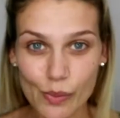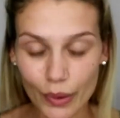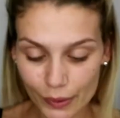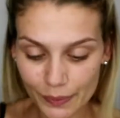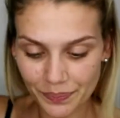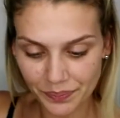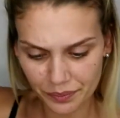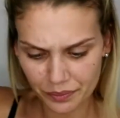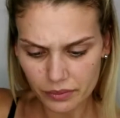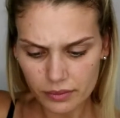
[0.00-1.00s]
bottle.
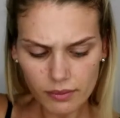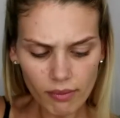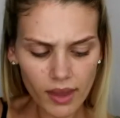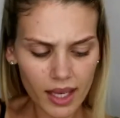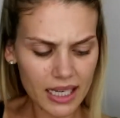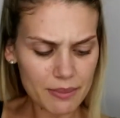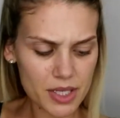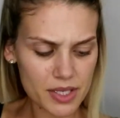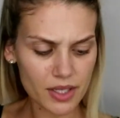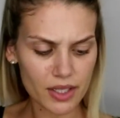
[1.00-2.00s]
And I'm
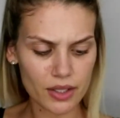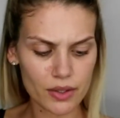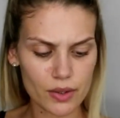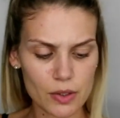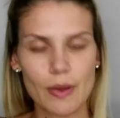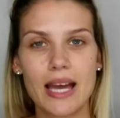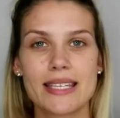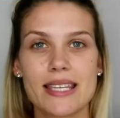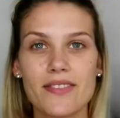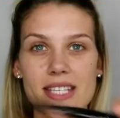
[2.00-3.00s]
just going to use my
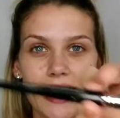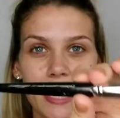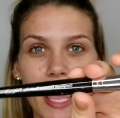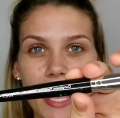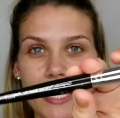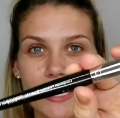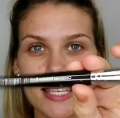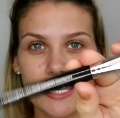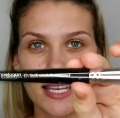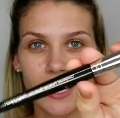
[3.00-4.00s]
17S,
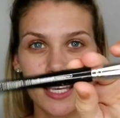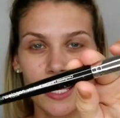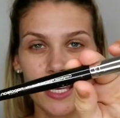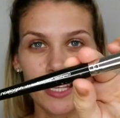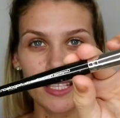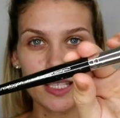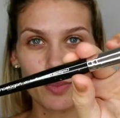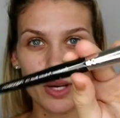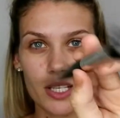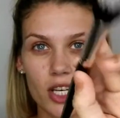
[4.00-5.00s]
this
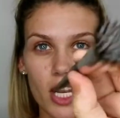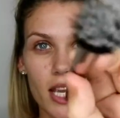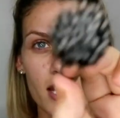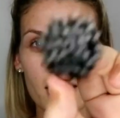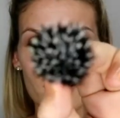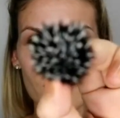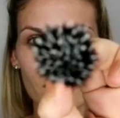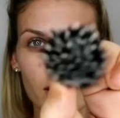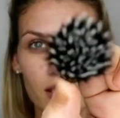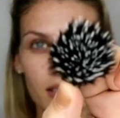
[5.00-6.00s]
brush here. It's
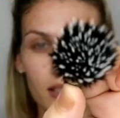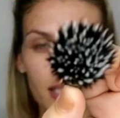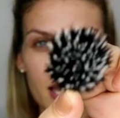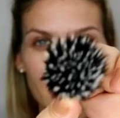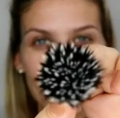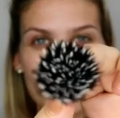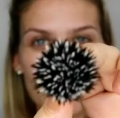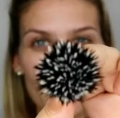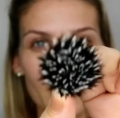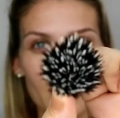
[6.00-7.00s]
like a
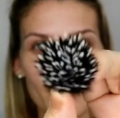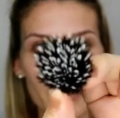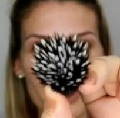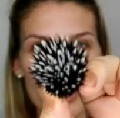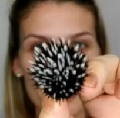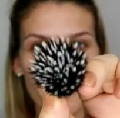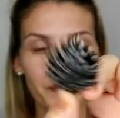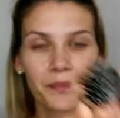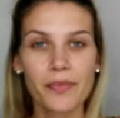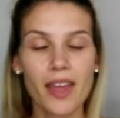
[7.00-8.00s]
stippling brush,
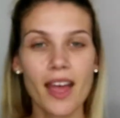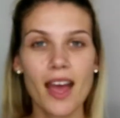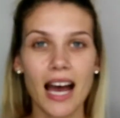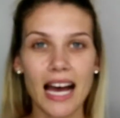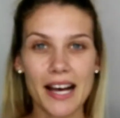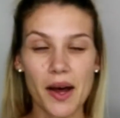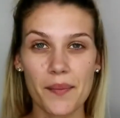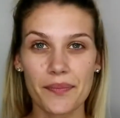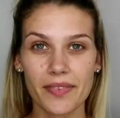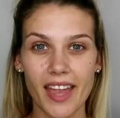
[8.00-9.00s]

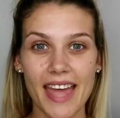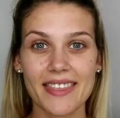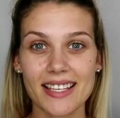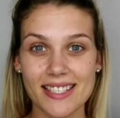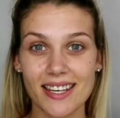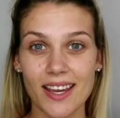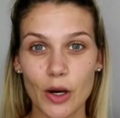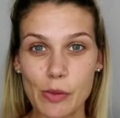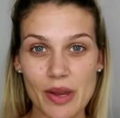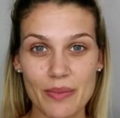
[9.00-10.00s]
and that's going to
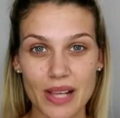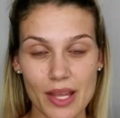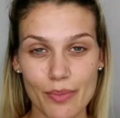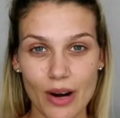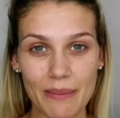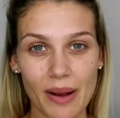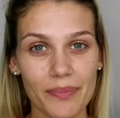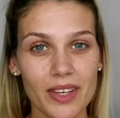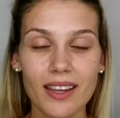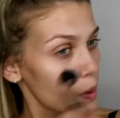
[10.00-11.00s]
help me apply the primer.
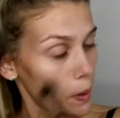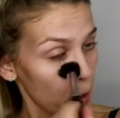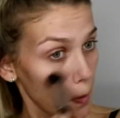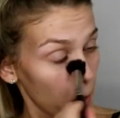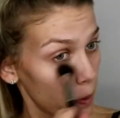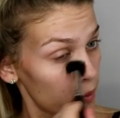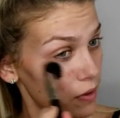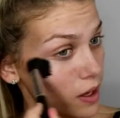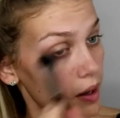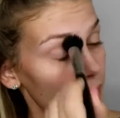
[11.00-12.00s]
You can go all
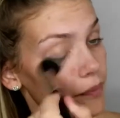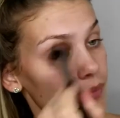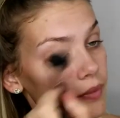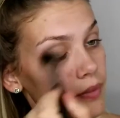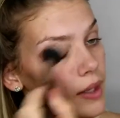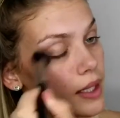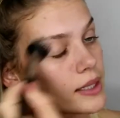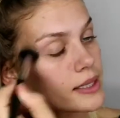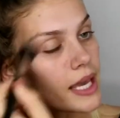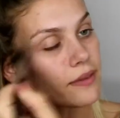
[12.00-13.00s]
over.
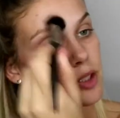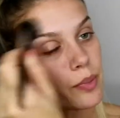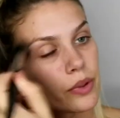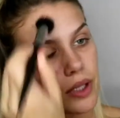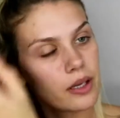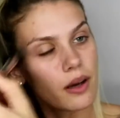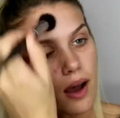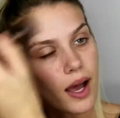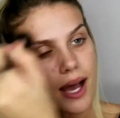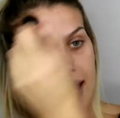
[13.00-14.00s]
It's safe to put in your
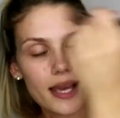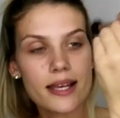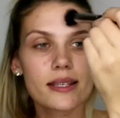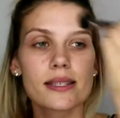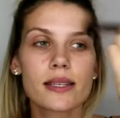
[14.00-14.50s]
eyes,